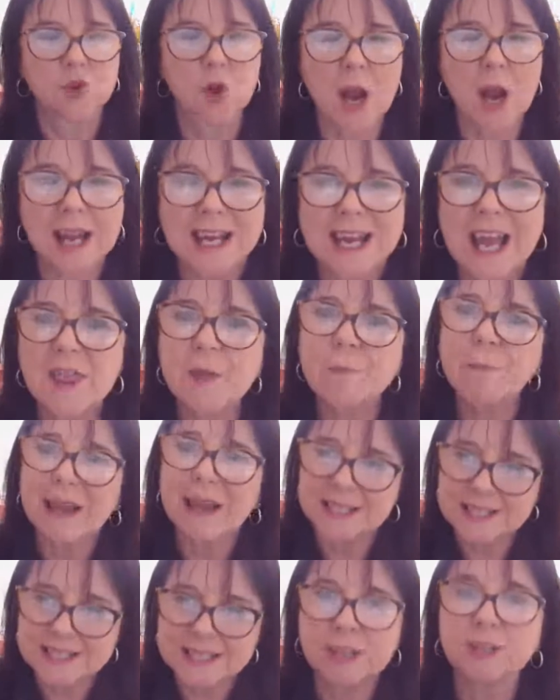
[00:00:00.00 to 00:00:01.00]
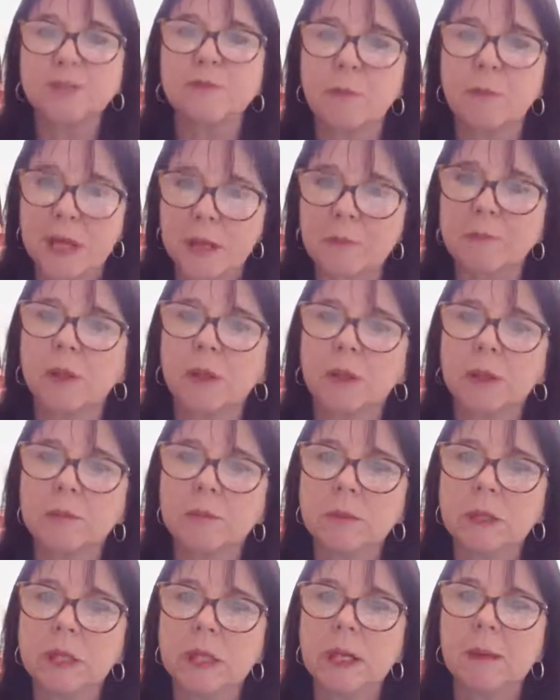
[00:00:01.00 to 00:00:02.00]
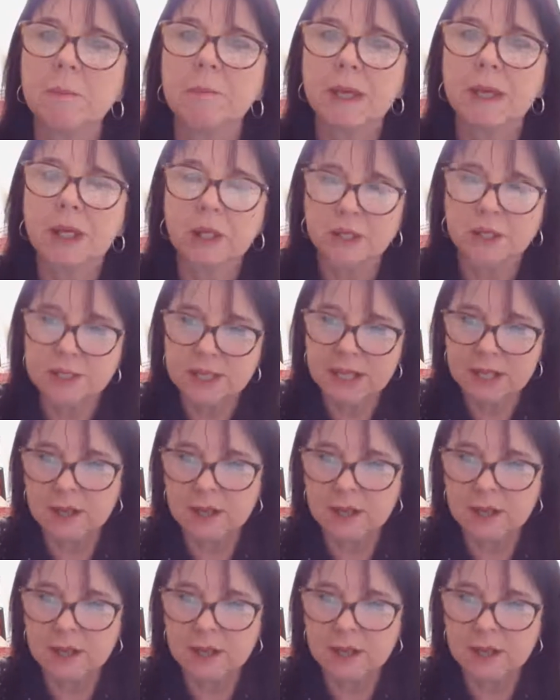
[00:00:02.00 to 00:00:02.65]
and get the best out of people. Because,